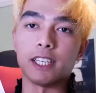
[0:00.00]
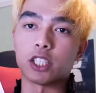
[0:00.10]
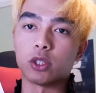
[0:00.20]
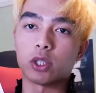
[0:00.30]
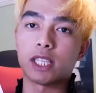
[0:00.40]

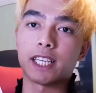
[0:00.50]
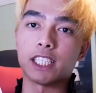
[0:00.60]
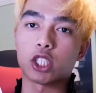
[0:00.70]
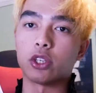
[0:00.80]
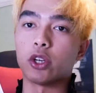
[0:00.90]
It's not
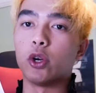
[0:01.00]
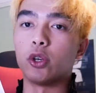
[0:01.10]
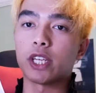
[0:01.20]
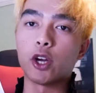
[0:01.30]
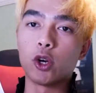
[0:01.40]
like it's gonna
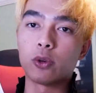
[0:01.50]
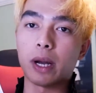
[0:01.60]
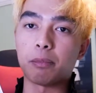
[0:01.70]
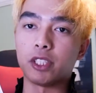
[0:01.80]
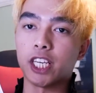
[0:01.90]
hurt her
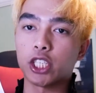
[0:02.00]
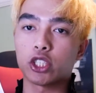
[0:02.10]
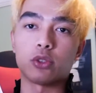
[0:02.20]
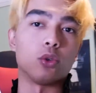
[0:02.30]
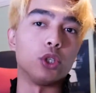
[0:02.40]

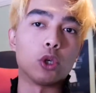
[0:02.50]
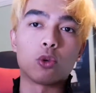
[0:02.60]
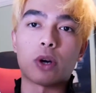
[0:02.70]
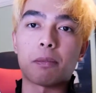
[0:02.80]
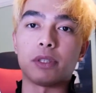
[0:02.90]
reputation or
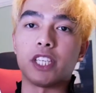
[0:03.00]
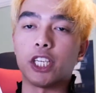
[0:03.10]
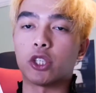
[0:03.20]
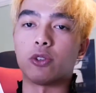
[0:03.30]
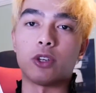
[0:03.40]
your
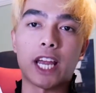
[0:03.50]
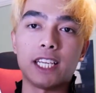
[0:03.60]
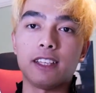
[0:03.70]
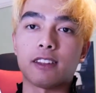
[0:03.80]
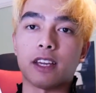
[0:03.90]
reputation or
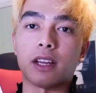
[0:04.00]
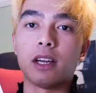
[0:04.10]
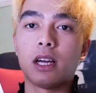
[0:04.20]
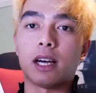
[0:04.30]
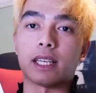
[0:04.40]
anything.
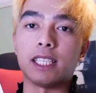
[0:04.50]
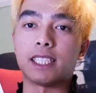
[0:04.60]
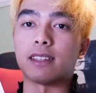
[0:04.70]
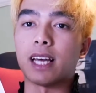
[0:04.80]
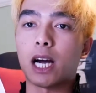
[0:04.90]
At
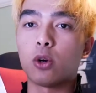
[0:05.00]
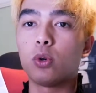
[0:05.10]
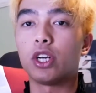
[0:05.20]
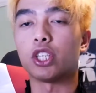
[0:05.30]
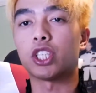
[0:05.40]
least
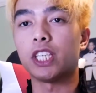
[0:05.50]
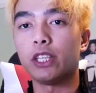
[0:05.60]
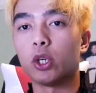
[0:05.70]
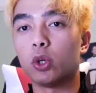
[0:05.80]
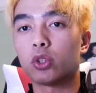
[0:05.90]
now
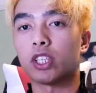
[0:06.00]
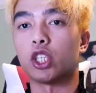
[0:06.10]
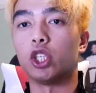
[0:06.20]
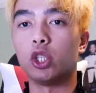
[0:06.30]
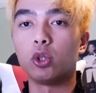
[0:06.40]
she knows
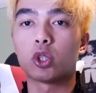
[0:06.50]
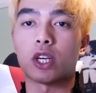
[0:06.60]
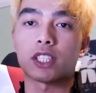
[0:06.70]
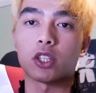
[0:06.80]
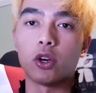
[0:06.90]
that you
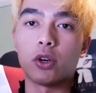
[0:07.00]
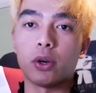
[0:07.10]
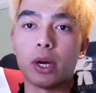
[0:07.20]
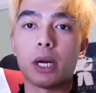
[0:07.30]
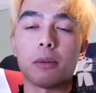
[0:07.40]
trust
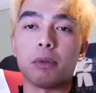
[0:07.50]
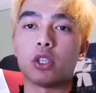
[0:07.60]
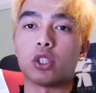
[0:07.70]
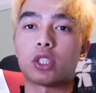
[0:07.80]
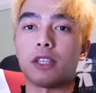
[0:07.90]
her
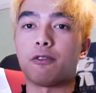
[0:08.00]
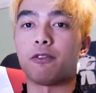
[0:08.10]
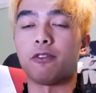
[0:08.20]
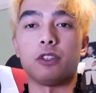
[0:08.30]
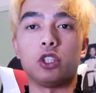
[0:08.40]
because
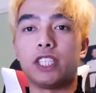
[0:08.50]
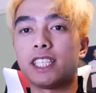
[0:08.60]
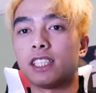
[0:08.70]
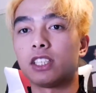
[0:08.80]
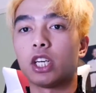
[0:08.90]
if you
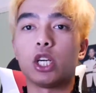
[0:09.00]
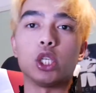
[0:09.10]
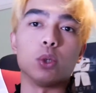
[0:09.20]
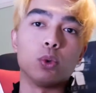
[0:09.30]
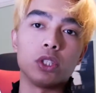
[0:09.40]
didn't,
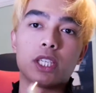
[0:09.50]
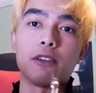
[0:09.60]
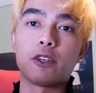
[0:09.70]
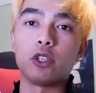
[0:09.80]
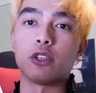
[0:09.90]
you wouldn't
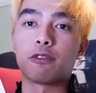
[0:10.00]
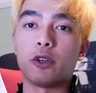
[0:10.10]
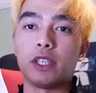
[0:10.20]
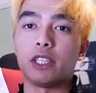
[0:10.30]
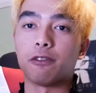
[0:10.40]
give her your
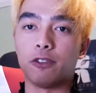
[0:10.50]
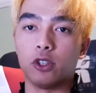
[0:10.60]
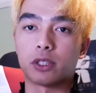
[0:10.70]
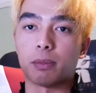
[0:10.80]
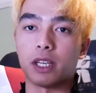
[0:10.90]
phone in the
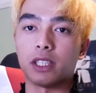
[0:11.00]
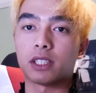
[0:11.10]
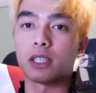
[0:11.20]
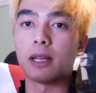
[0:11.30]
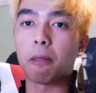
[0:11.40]
first
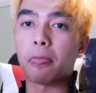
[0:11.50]
place.